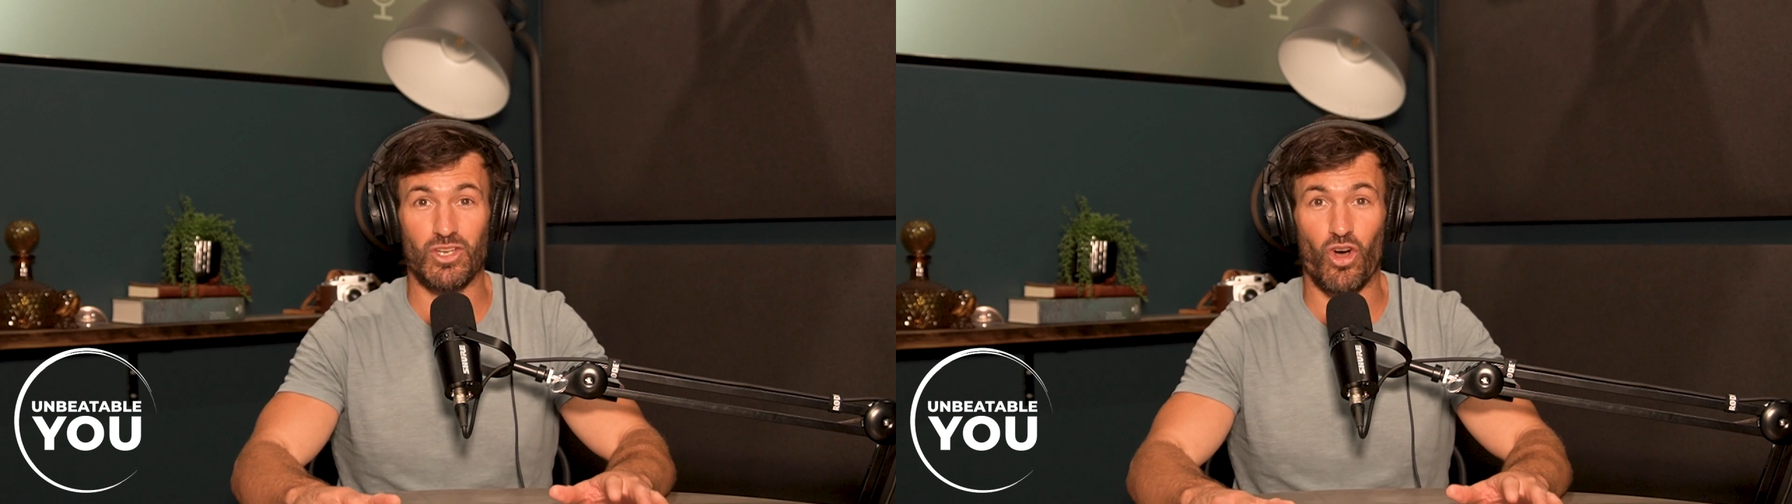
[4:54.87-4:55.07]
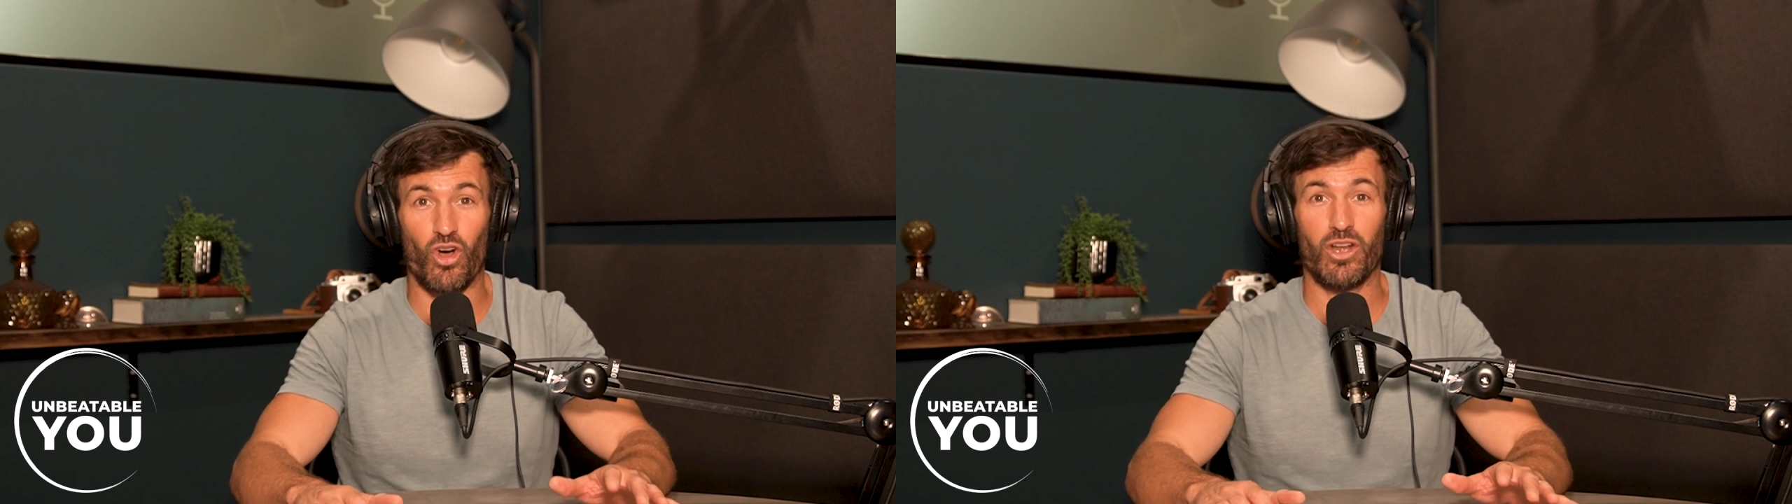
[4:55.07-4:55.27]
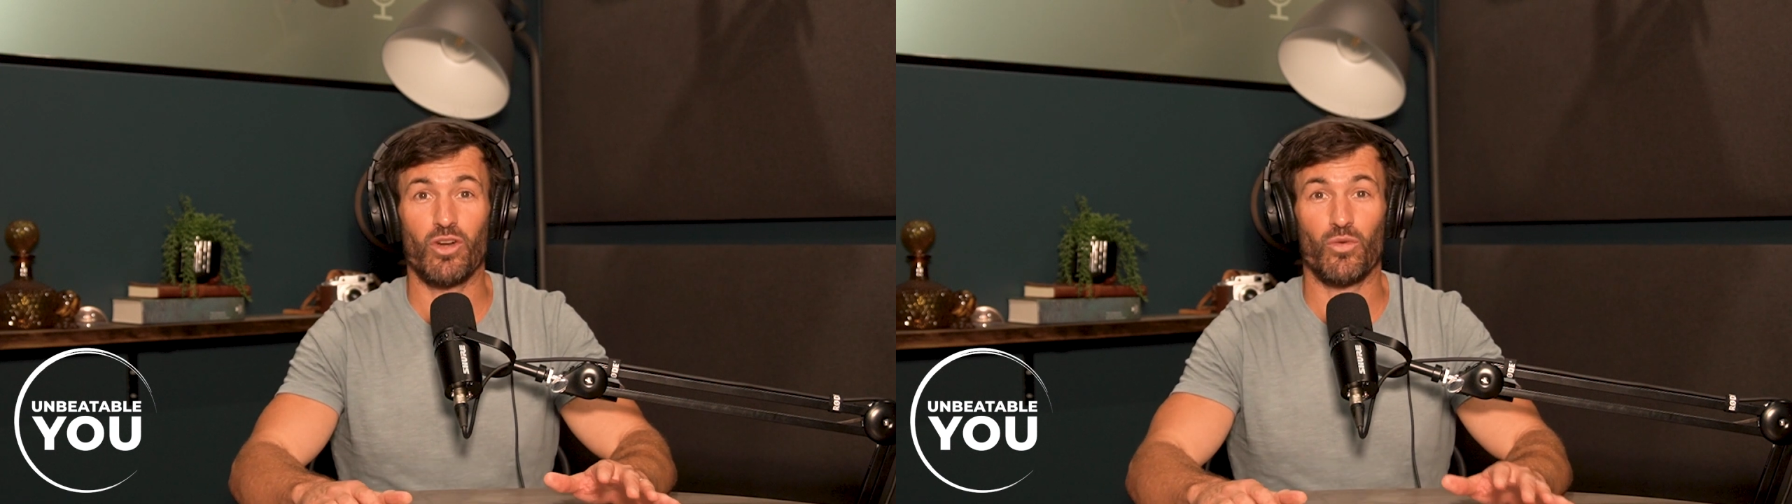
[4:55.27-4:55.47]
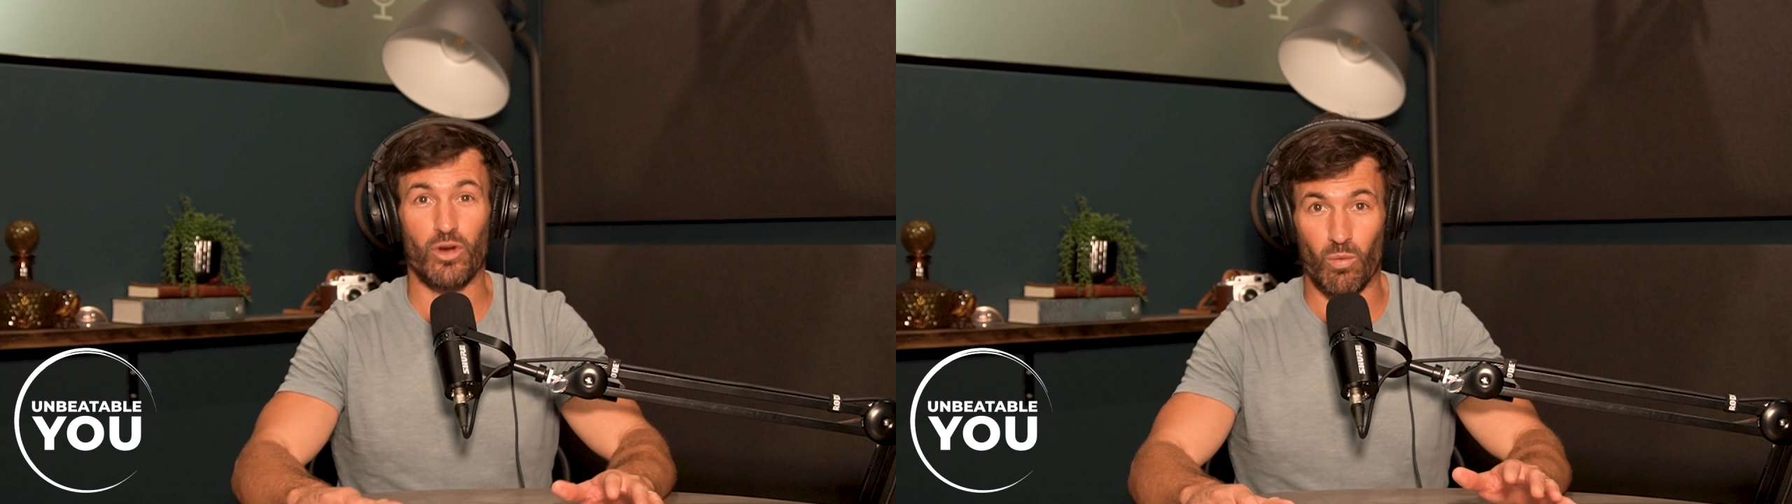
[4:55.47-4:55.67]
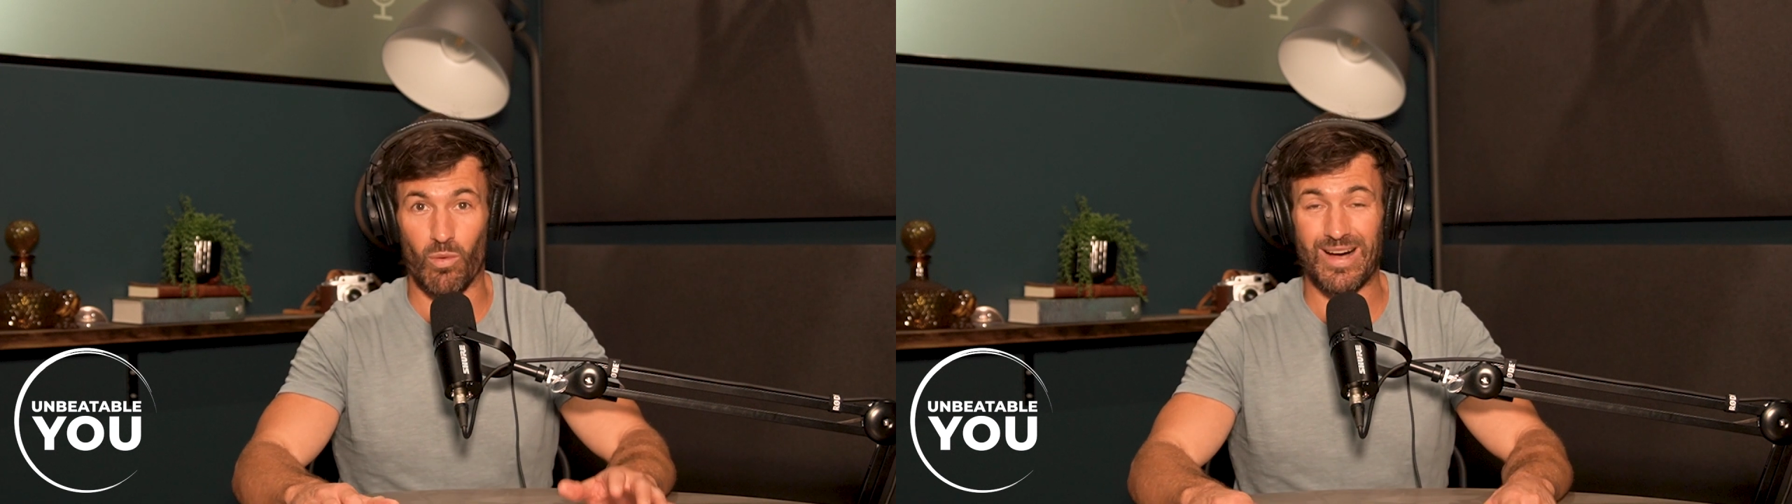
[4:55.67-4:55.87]
not
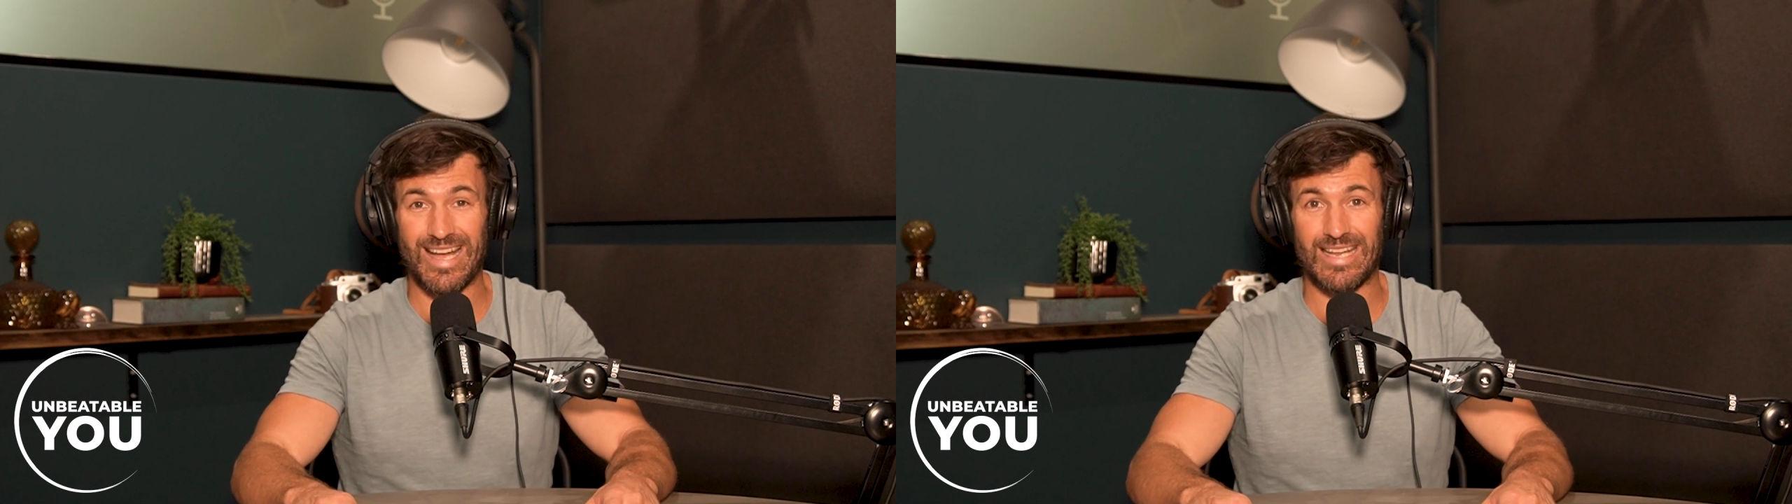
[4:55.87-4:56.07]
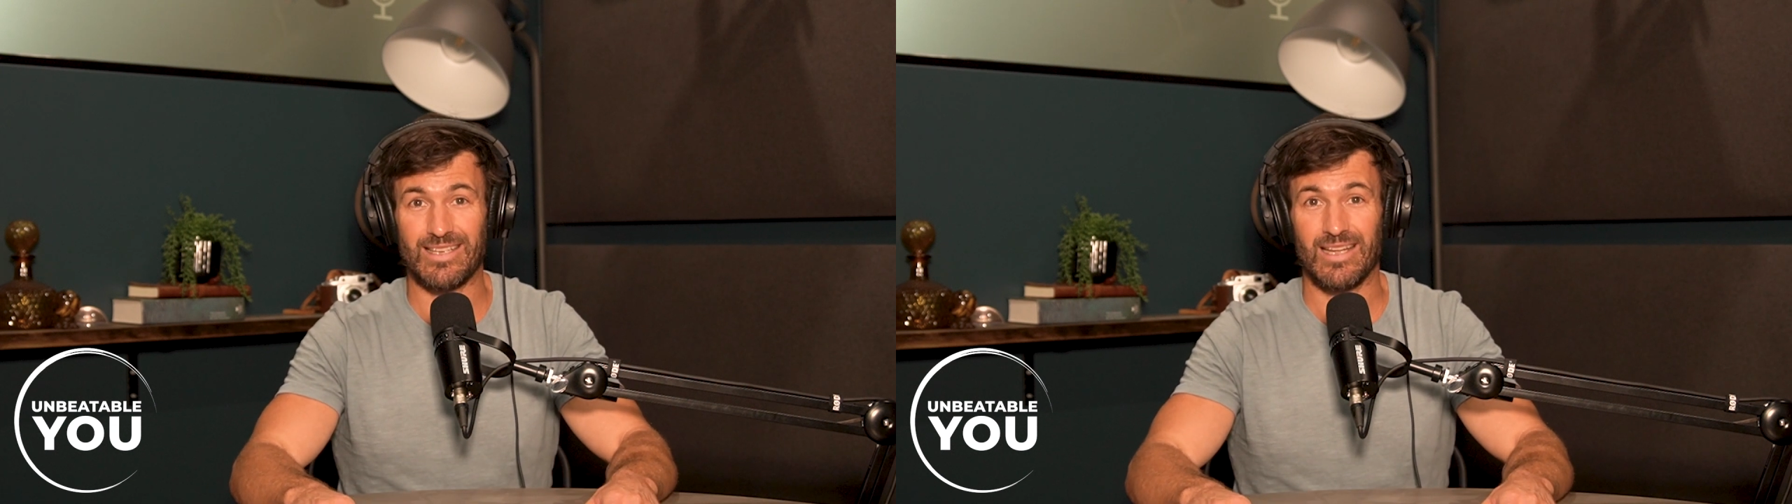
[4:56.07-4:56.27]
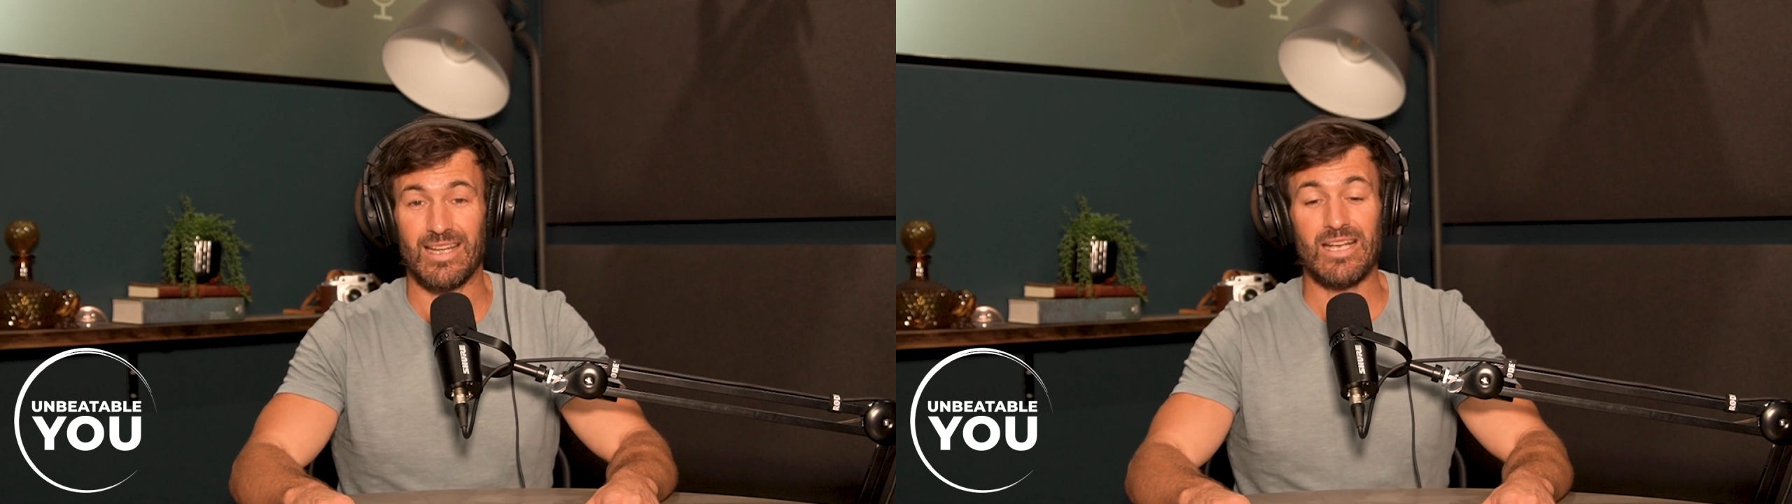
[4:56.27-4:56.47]
required.